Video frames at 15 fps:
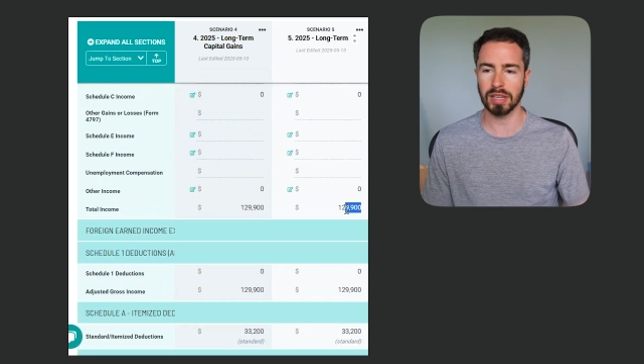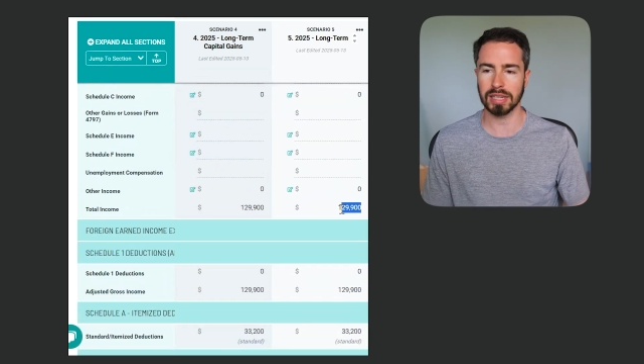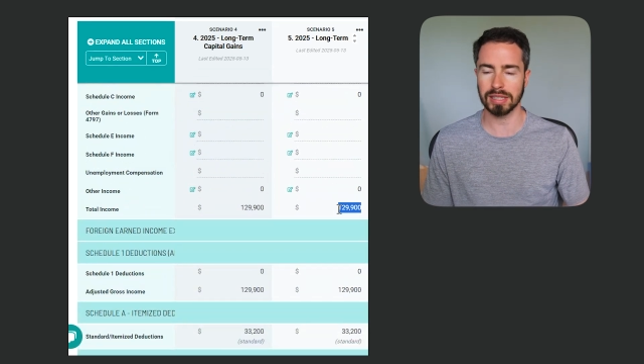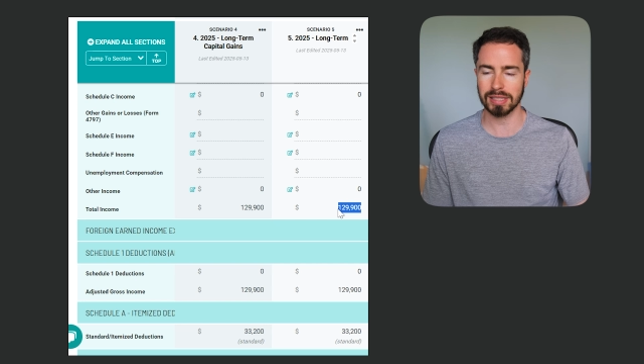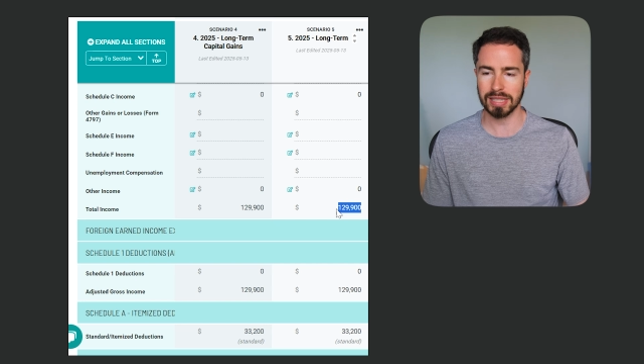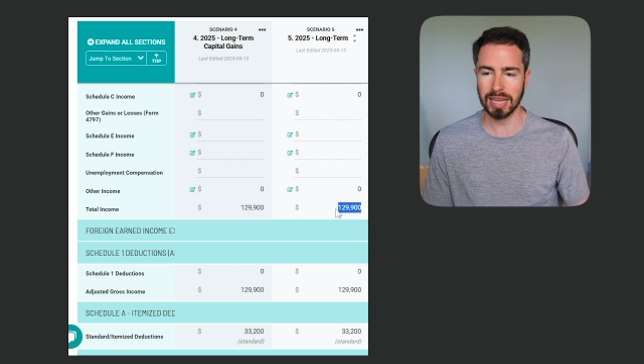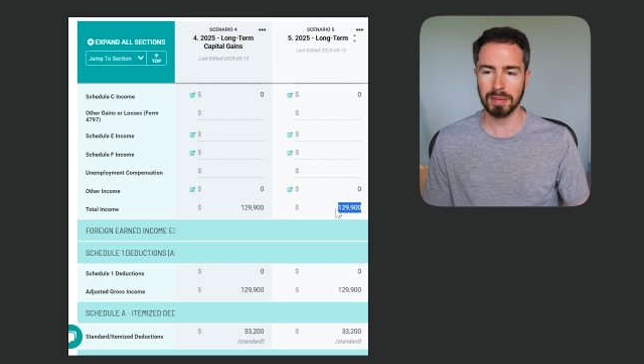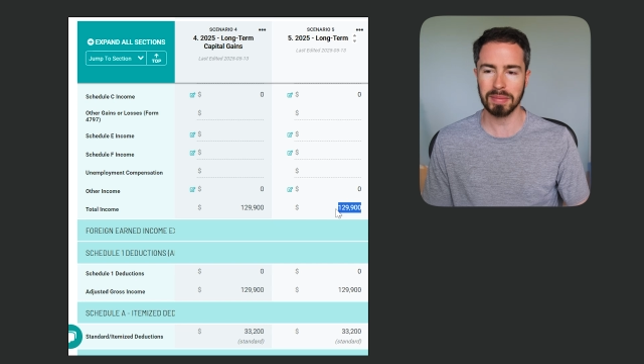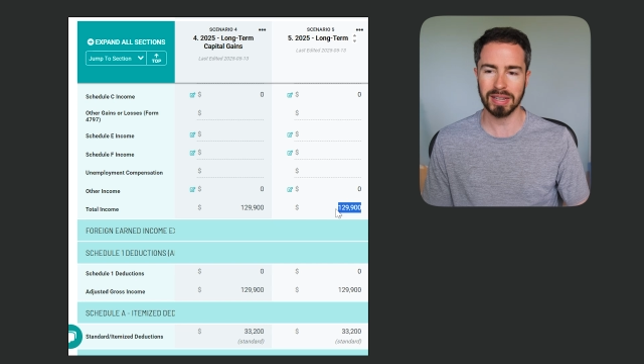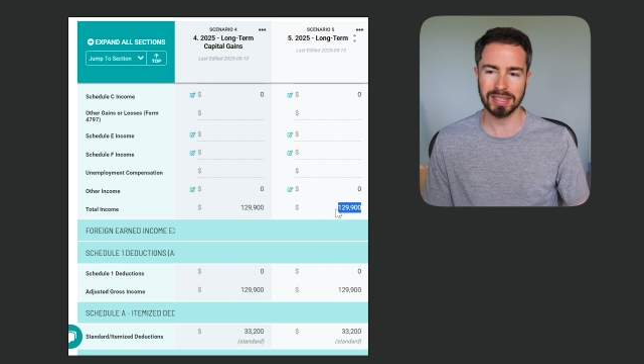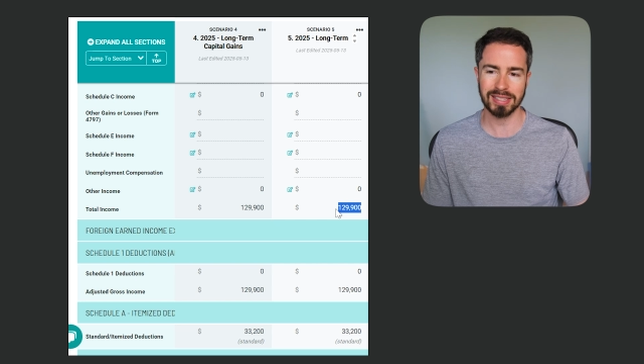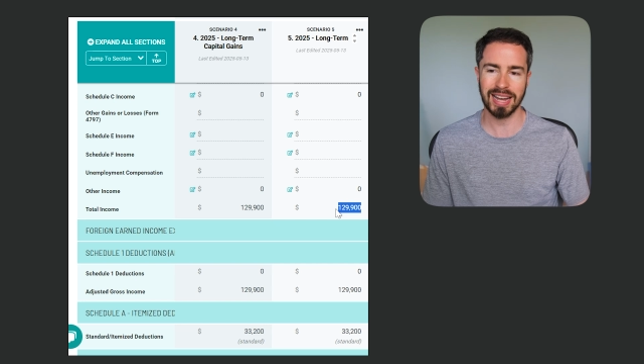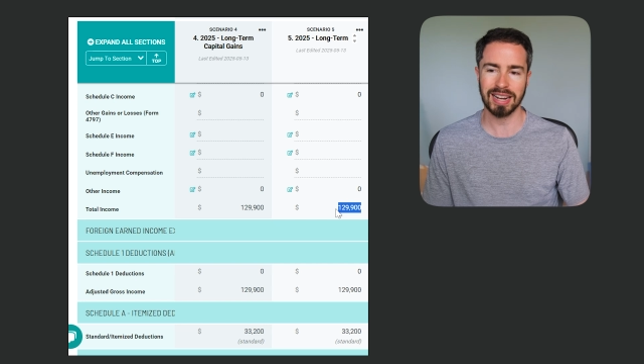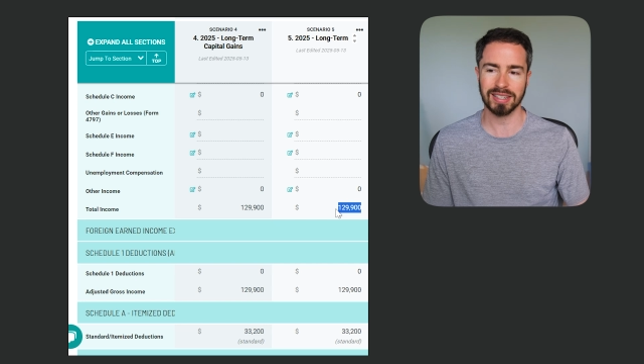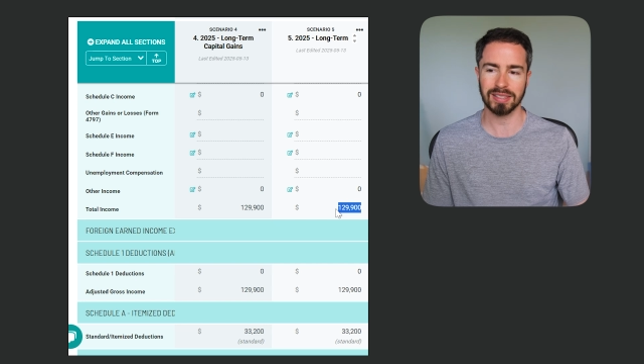same
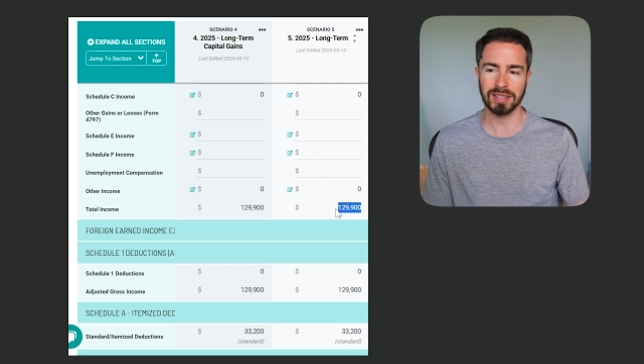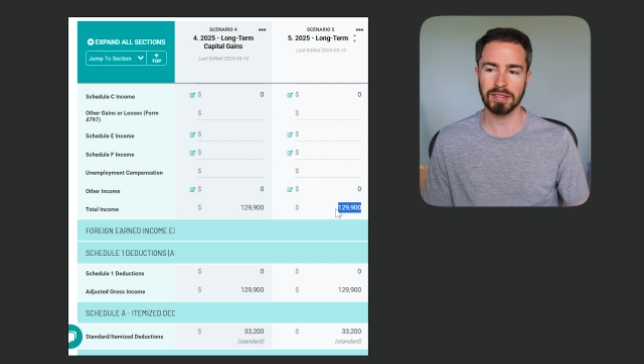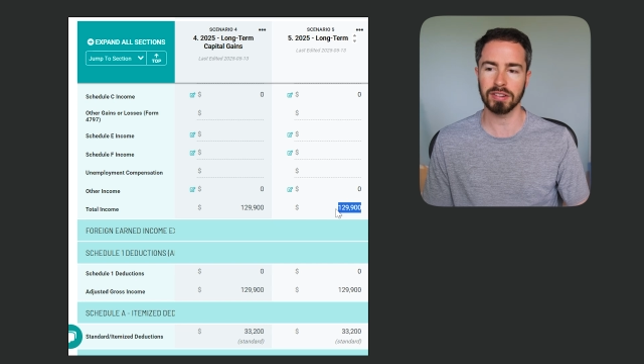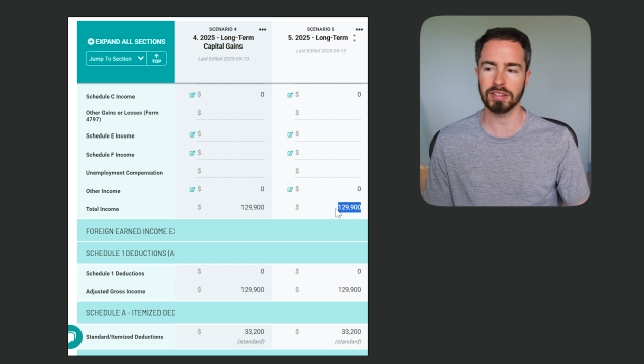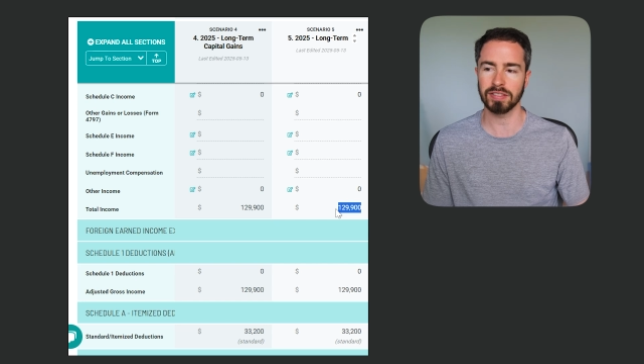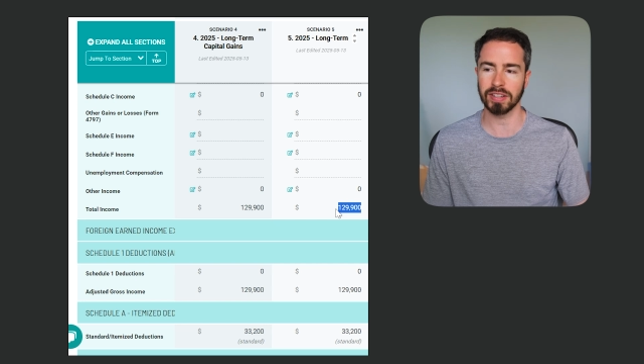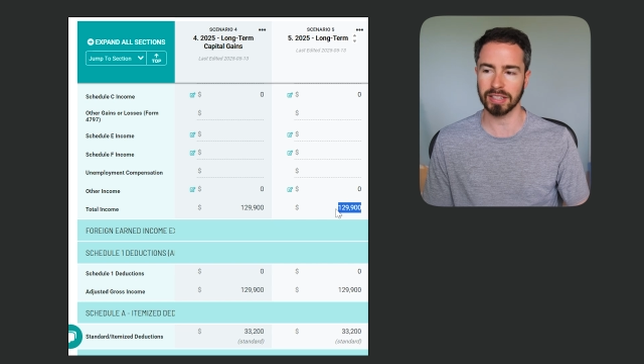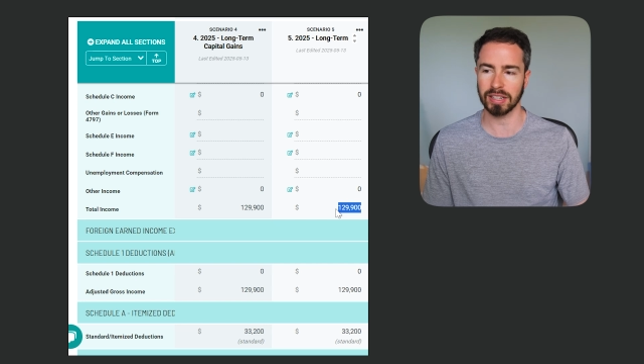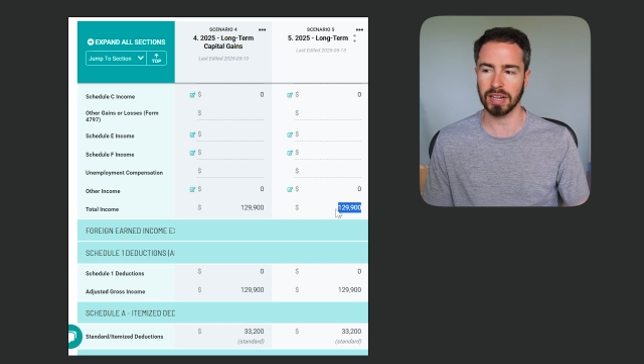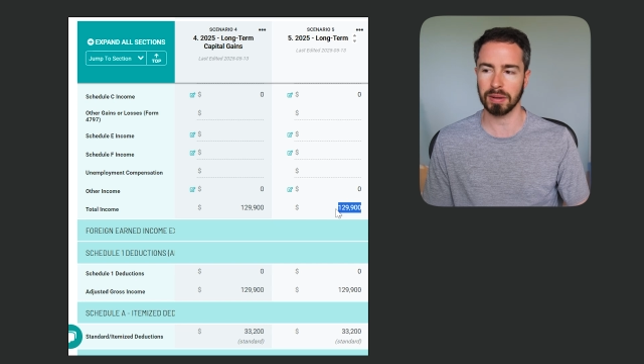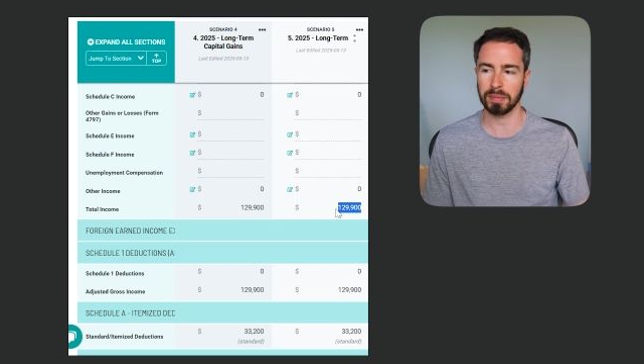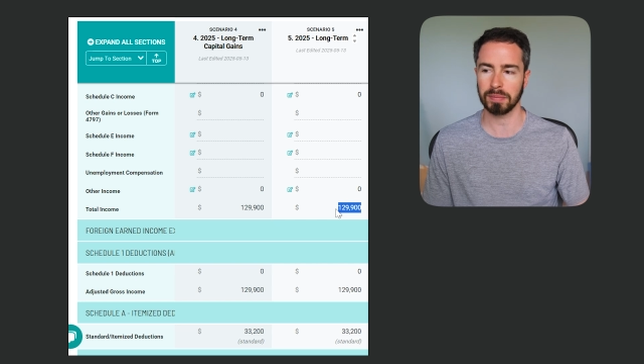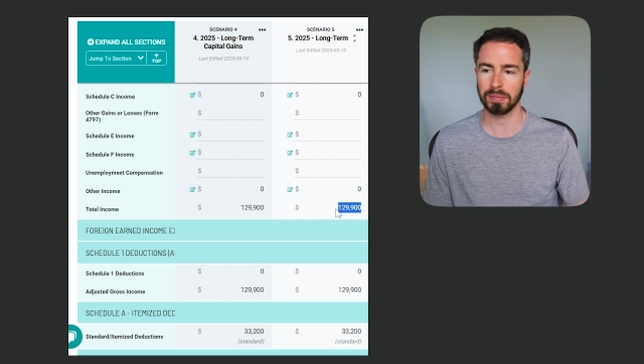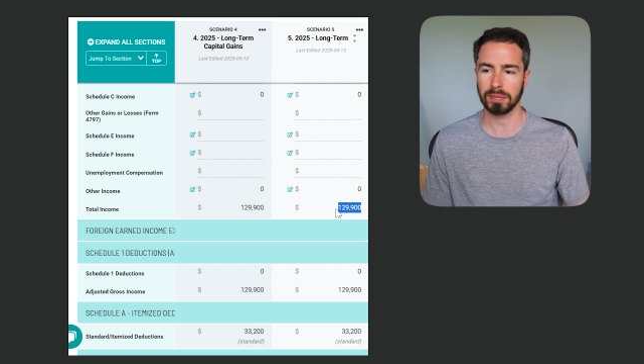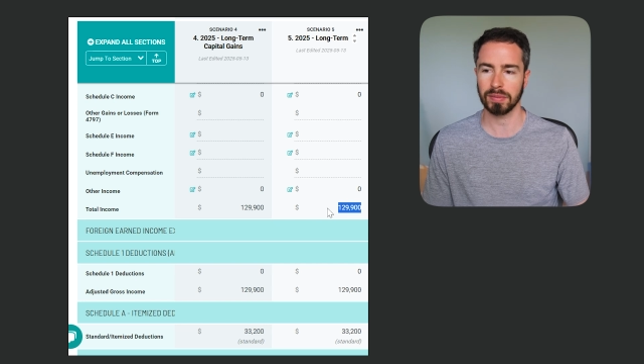exact level of
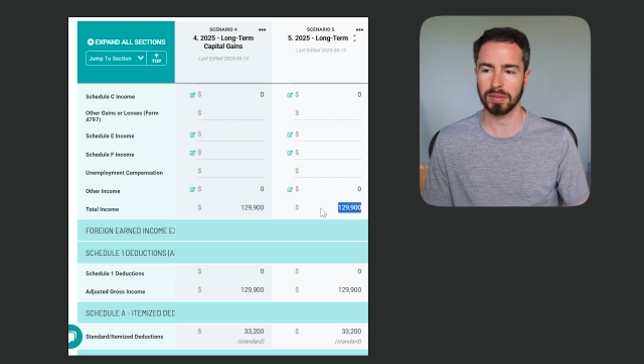income